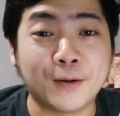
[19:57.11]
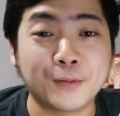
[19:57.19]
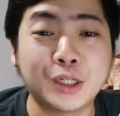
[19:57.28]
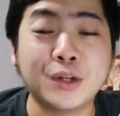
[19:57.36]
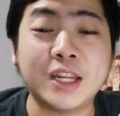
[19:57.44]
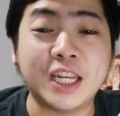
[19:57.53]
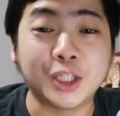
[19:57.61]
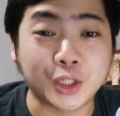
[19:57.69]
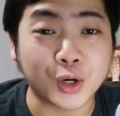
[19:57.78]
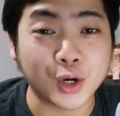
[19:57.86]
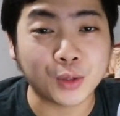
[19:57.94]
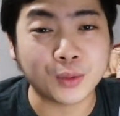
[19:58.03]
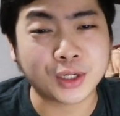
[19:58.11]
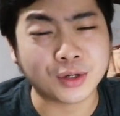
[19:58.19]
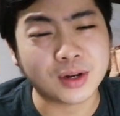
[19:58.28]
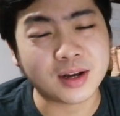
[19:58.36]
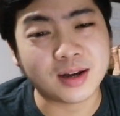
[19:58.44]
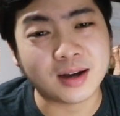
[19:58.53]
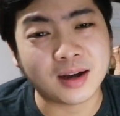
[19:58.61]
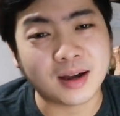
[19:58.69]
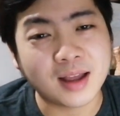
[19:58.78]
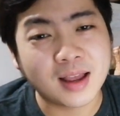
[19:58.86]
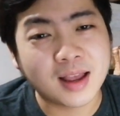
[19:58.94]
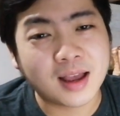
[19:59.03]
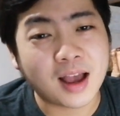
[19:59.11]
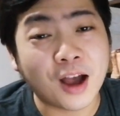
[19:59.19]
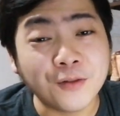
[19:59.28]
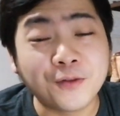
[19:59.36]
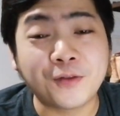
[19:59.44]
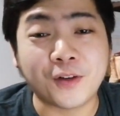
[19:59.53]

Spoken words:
we should enjoy, we should have